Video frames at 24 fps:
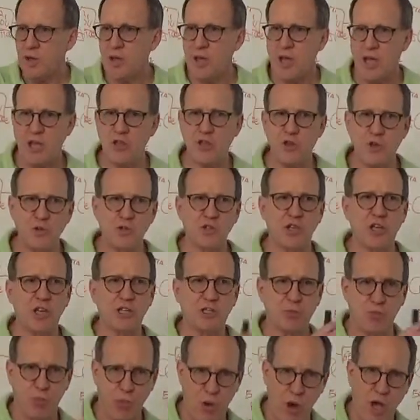And usually
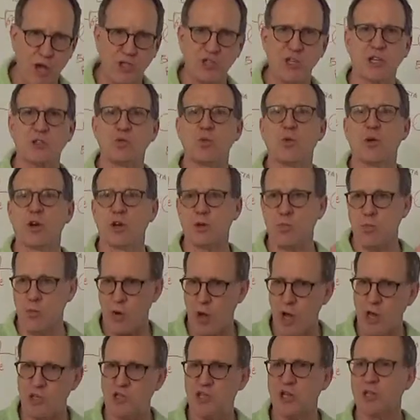it's project work.
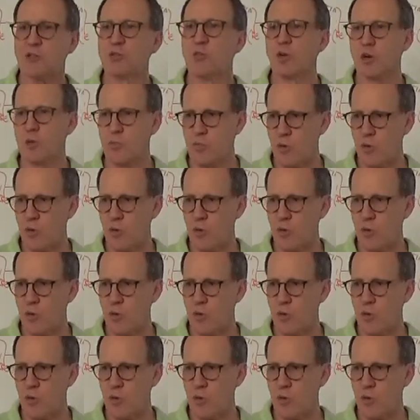Project work,